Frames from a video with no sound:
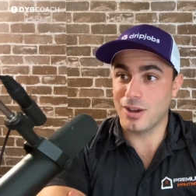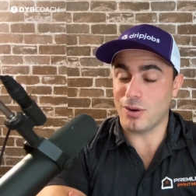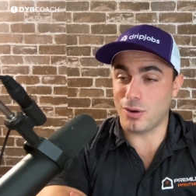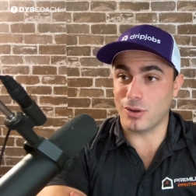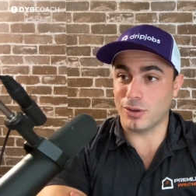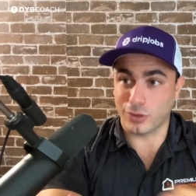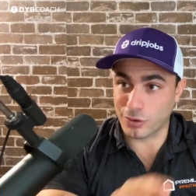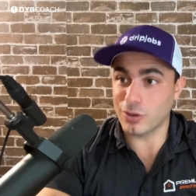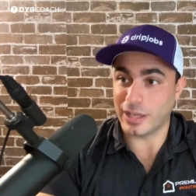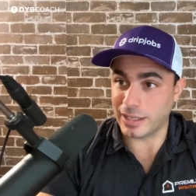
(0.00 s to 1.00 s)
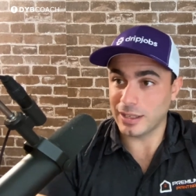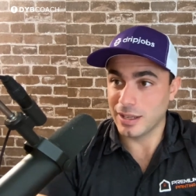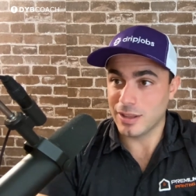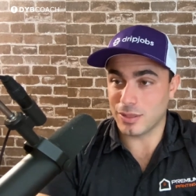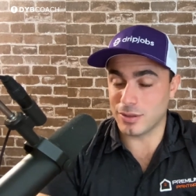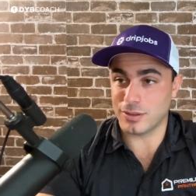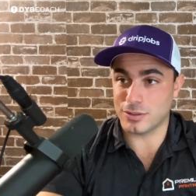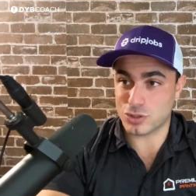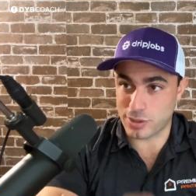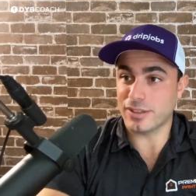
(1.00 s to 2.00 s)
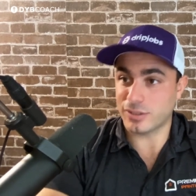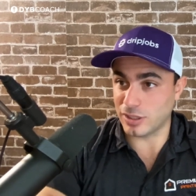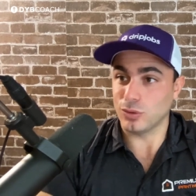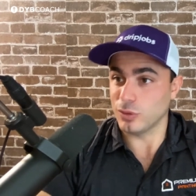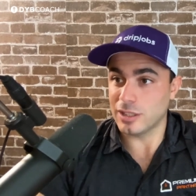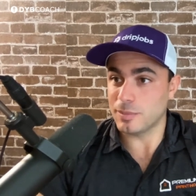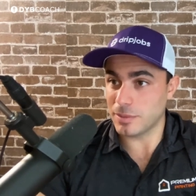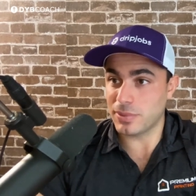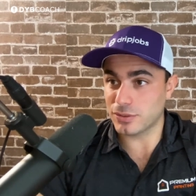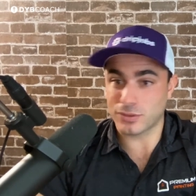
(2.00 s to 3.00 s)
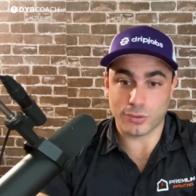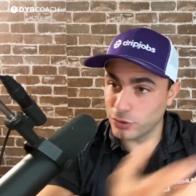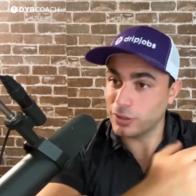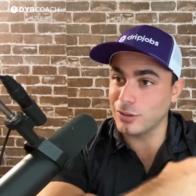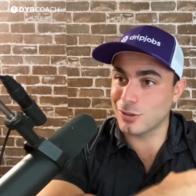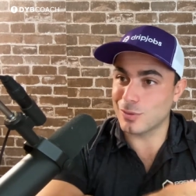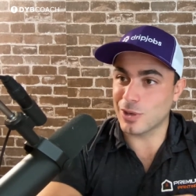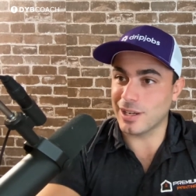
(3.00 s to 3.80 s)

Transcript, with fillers: on learning the traits that you need to be a business owner. You can learn them right